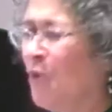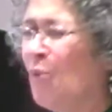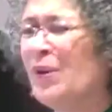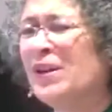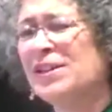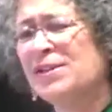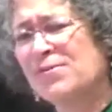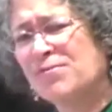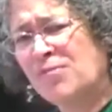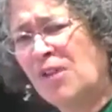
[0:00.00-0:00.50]

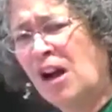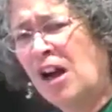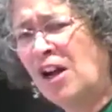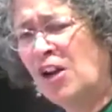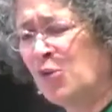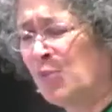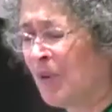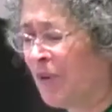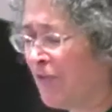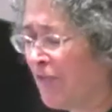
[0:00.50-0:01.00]
What's
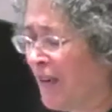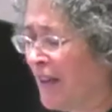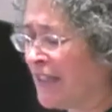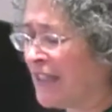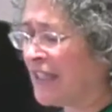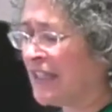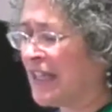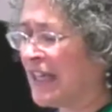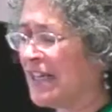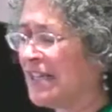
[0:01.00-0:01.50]
wrong with
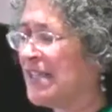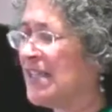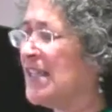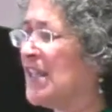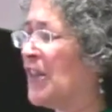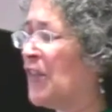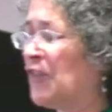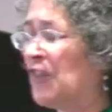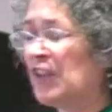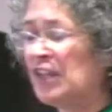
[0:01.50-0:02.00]

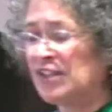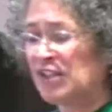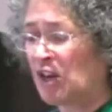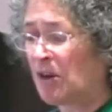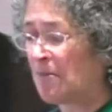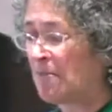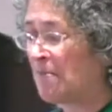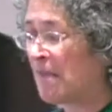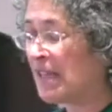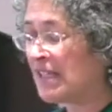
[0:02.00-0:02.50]
recognizing that things
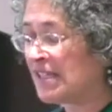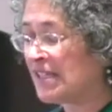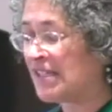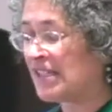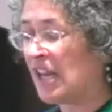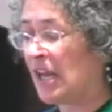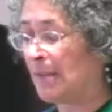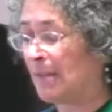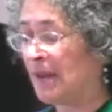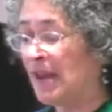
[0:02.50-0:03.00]
are
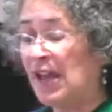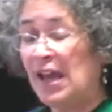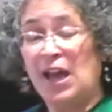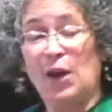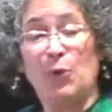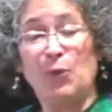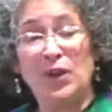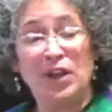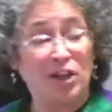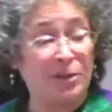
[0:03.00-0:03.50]
messed up
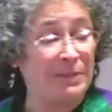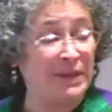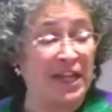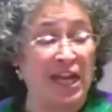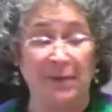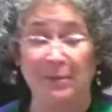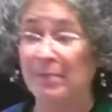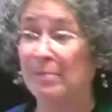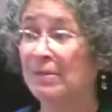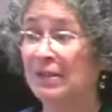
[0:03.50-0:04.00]
and we could
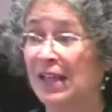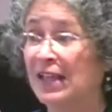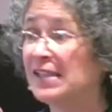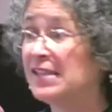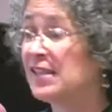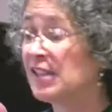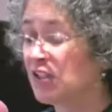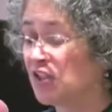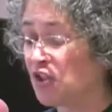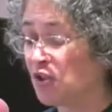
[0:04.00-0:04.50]
become a
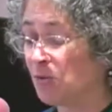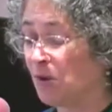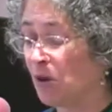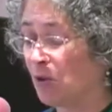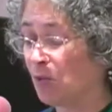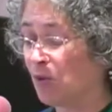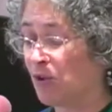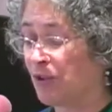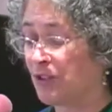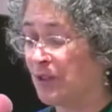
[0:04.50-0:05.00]
blessing to
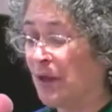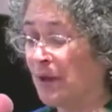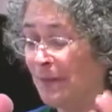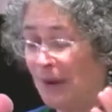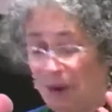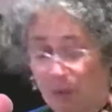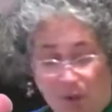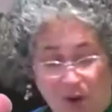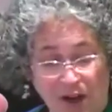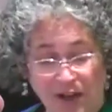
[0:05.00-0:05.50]
our world
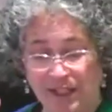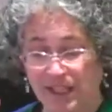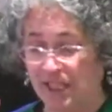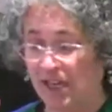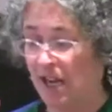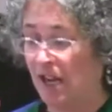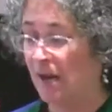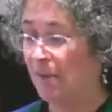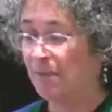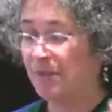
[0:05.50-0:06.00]
by
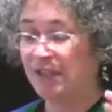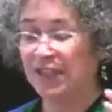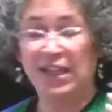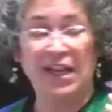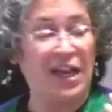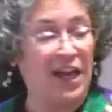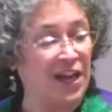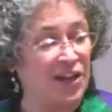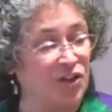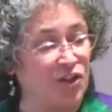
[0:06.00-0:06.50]
walking
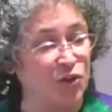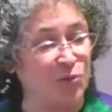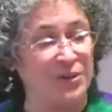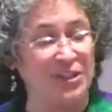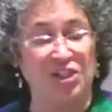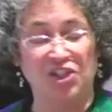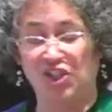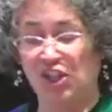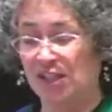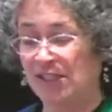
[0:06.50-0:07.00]
humbly and
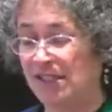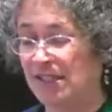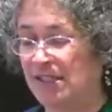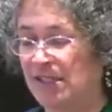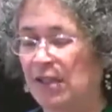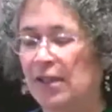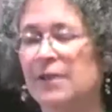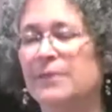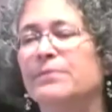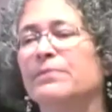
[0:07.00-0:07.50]
doing
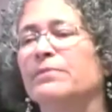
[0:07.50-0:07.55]
justice?